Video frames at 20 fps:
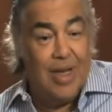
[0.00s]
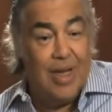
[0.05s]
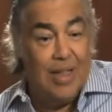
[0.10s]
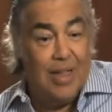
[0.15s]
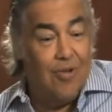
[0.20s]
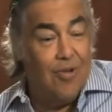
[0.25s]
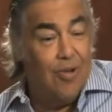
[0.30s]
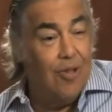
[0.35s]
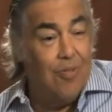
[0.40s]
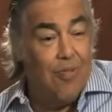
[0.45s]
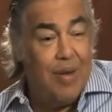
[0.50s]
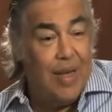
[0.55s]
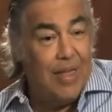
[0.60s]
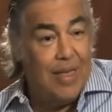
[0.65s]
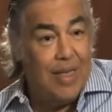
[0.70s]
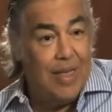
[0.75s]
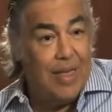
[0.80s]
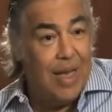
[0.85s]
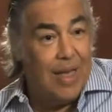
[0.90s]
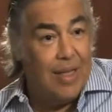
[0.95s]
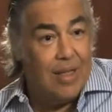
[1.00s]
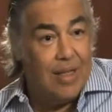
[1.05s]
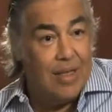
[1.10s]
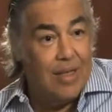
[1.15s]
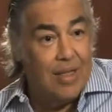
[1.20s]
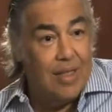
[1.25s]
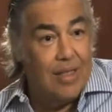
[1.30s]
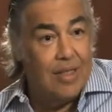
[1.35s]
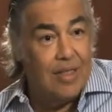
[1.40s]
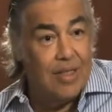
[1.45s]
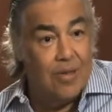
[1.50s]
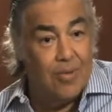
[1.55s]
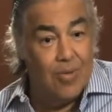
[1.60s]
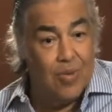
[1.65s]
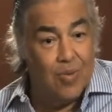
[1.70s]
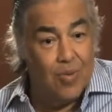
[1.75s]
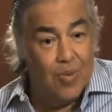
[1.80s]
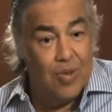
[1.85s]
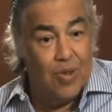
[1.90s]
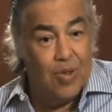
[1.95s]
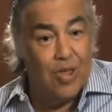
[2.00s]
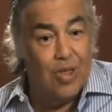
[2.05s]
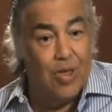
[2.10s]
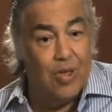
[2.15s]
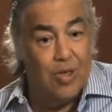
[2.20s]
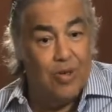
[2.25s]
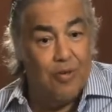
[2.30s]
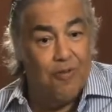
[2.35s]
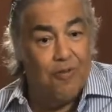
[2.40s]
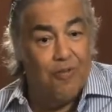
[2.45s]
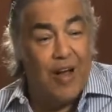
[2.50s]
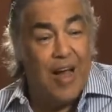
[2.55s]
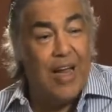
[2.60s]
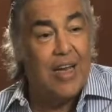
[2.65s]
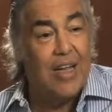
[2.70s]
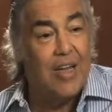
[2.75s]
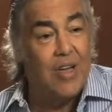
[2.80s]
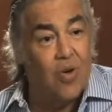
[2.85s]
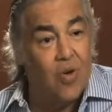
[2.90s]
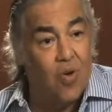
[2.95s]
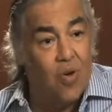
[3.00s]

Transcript: and they're all in bed together. So you're fighting